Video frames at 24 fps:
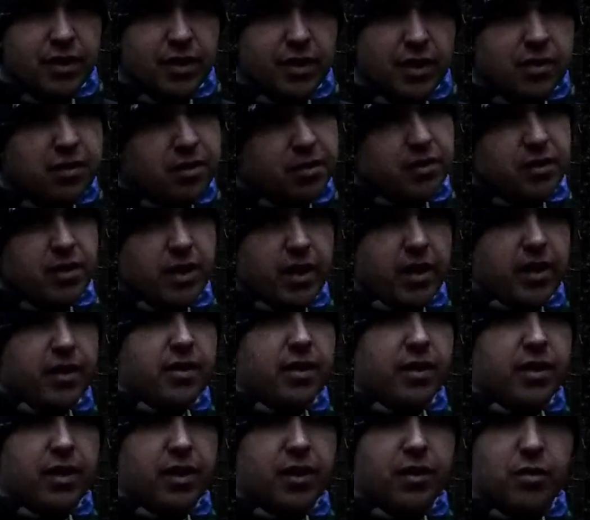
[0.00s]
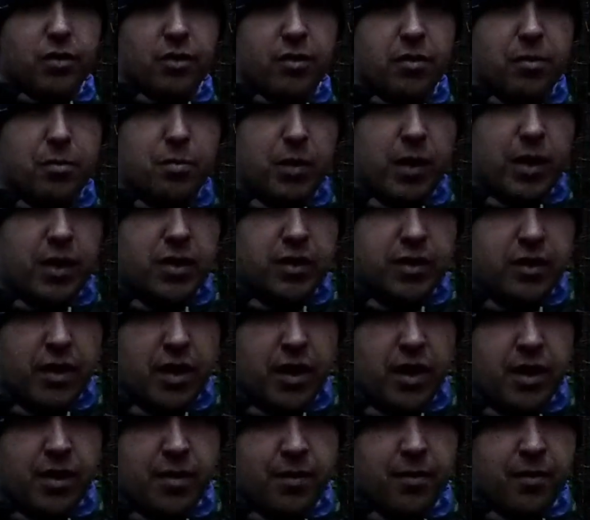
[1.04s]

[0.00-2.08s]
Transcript: aesthetic into the picture.